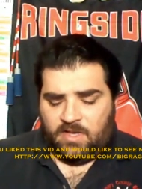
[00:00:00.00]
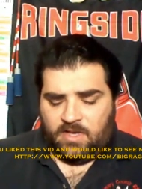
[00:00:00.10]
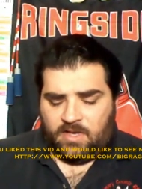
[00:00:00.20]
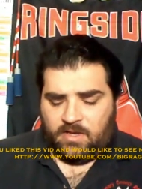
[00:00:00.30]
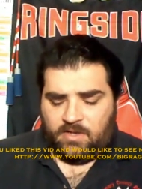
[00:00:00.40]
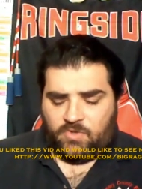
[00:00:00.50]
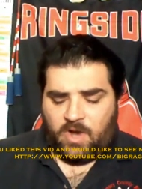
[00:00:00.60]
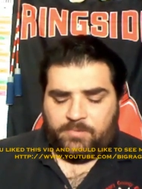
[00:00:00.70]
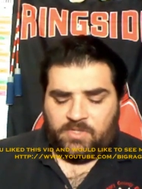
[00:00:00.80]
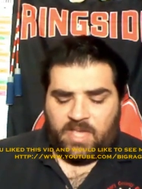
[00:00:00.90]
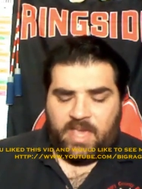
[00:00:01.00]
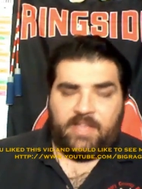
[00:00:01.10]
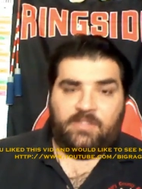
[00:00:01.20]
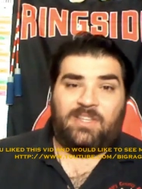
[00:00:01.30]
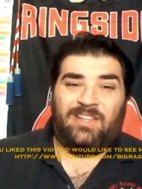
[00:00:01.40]
Uh, he drops his
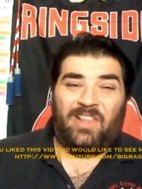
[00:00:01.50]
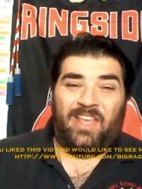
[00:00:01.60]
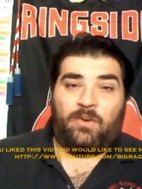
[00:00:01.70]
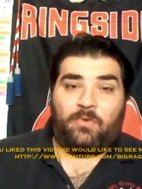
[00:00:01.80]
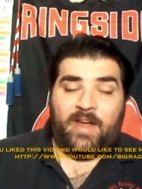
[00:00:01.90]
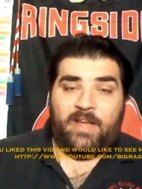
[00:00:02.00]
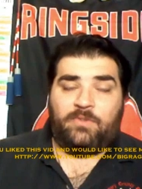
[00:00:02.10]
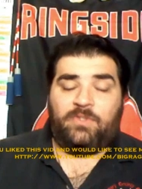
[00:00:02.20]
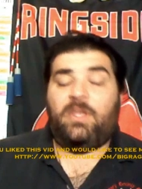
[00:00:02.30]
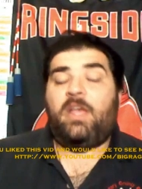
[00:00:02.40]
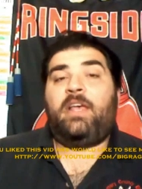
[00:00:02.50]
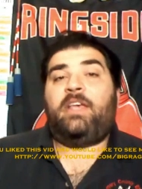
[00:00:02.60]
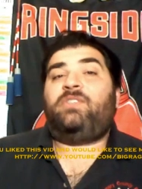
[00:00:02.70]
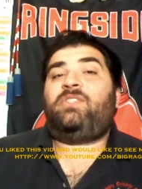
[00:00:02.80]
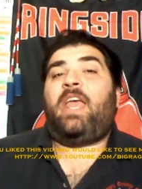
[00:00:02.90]
hands in the later rounds.
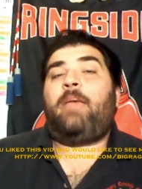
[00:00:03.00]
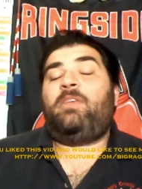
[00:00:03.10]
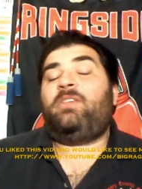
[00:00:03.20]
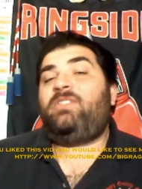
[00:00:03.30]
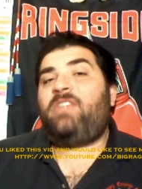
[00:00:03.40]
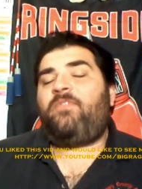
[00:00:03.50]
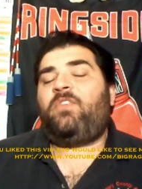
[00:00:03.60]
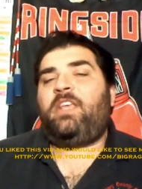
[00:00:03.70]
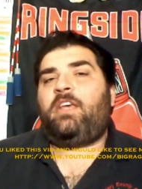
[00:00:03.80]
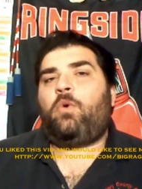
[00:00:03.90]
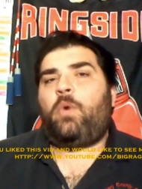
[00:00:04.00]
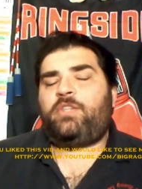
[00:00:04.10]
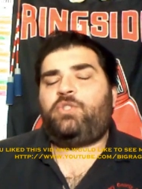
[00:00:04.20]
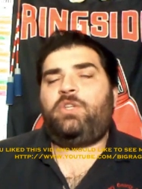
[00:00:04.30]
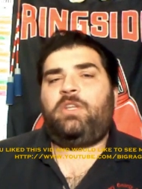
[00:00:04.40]
His stamina is definitely a
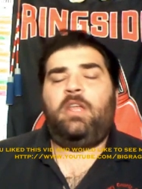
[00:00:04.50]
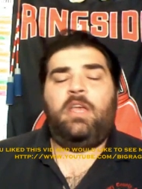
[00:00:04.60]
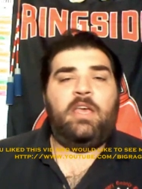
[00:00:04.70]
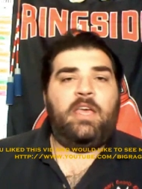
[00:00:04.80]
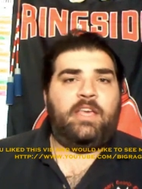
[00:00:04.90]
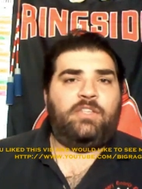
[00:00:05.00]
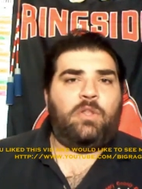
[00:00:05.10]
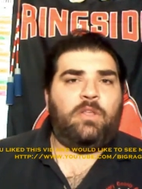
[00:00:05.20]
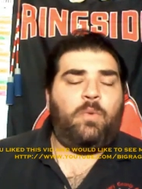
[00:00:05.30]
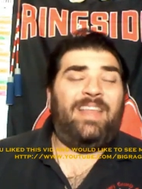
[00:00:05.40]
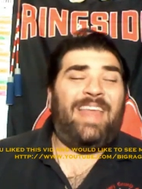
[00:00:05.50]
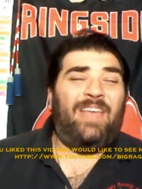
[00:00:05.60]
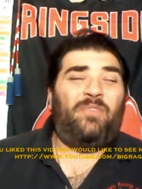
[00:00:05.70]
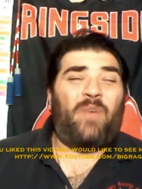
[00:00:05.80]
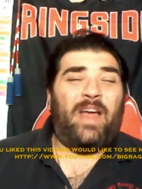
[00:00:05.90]
question. He's only went
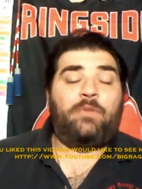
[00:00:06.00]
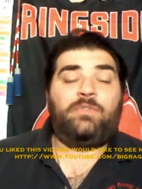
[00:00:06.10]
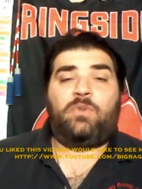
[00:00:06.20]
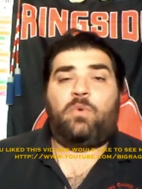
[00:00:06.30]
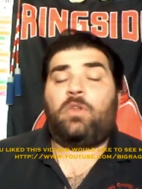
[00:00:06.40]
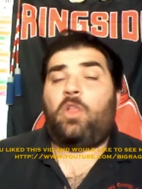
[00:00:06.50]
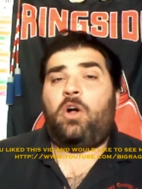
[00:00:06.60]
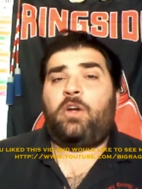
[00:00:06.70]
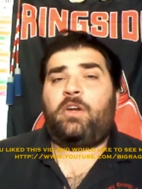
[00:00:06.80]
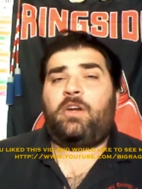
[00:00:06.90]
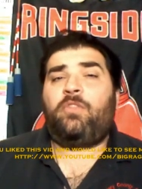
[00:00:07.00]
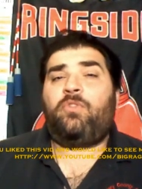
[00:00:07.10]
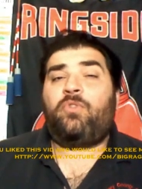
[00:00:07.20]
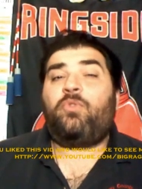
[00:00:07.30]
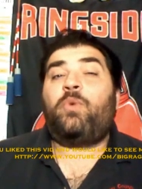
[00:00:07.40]
eight rounds or longer
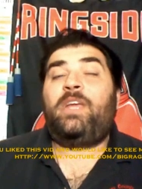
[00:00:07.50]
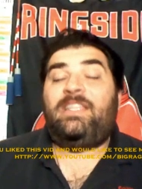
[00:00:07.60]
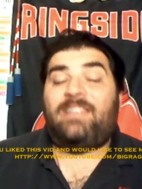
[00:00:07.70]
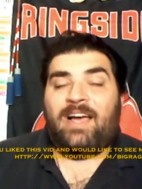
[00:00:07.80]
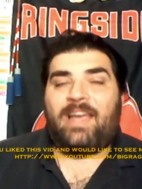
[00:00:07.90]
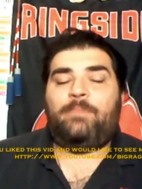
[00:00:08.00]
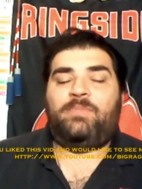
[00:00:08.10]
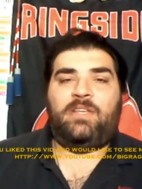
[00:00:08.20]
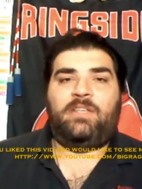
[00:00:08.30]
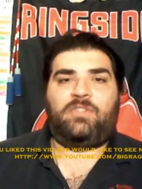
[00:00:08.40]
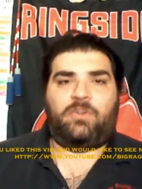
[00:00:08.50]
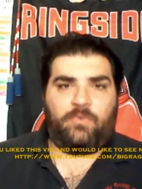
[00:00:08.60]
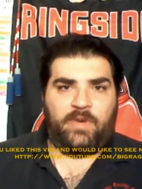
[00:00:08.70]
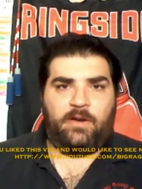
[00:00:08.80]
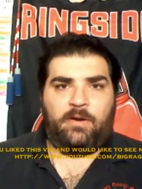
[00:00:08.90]
three times in his
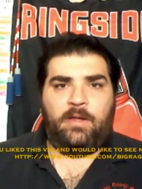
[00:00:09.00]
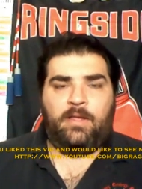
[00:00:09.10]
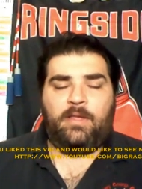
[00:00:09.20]
career.